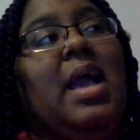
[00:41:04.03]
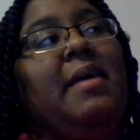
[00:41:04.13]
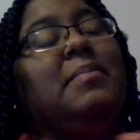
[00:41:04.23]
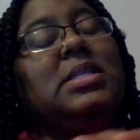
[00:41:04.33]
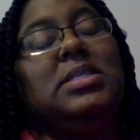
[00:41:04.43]

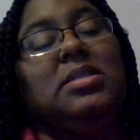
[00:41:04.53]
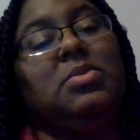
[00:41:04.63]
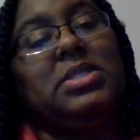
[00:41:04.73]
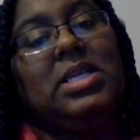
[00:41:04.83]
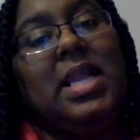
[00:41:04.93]
I've been dealing
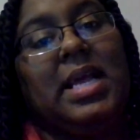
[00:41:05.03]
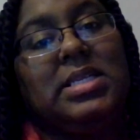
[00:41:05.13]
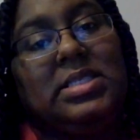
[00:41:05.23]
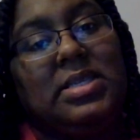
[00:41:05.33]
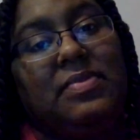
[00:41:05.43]
with a lot
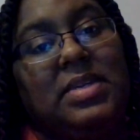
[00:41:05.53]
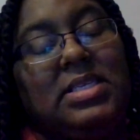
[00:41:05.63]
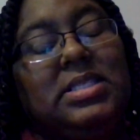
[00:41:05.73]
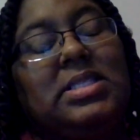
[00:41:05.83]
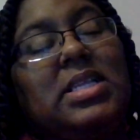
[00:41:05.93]
of
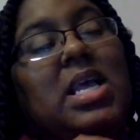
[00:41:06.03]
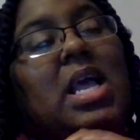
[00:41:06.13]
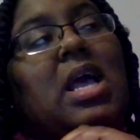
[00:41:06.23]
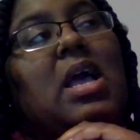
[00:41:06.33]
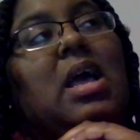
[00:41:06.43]
stiffness
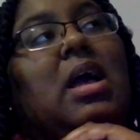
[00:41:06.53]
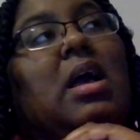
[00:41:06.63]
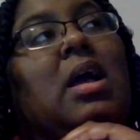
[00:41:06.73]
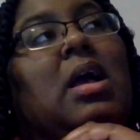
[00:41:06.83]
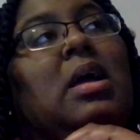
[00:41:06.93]

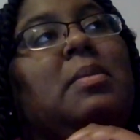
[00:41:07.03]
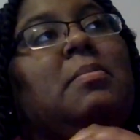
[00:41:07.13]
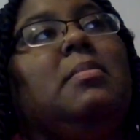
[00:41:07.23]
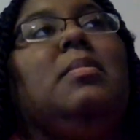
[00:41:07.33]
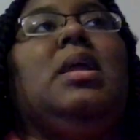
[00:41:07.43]

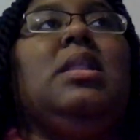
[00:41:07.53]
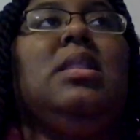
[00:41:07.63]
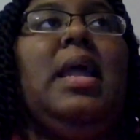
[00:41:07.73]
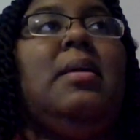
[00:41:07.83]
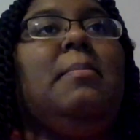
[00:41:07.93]
um, and
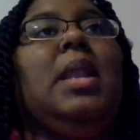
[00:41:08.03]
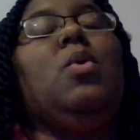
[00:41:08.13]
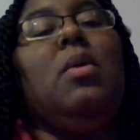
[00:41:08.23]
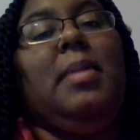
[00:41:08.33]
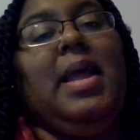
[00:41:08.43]
like my
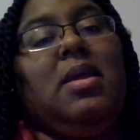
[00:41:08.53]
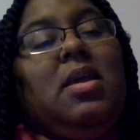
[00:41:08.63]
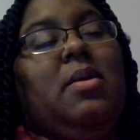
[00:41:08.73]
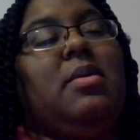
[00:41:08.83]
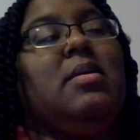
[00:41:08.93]
lower back
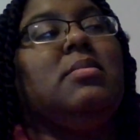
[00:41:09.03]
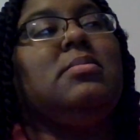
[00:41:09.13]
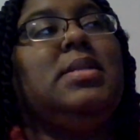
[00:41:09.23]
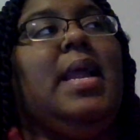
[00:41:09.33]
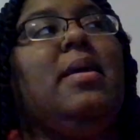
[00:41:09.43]
area
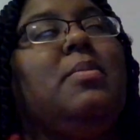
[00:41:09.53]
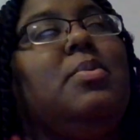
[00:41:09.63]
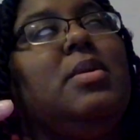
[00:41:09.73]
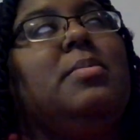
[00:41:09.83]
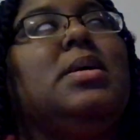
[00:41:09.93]
down
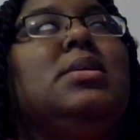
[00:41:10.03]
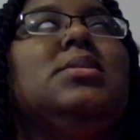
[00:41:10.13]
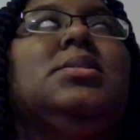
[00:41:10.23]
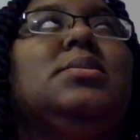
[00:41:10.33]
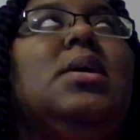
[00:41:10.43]
pretty
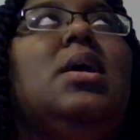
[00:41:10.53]
much.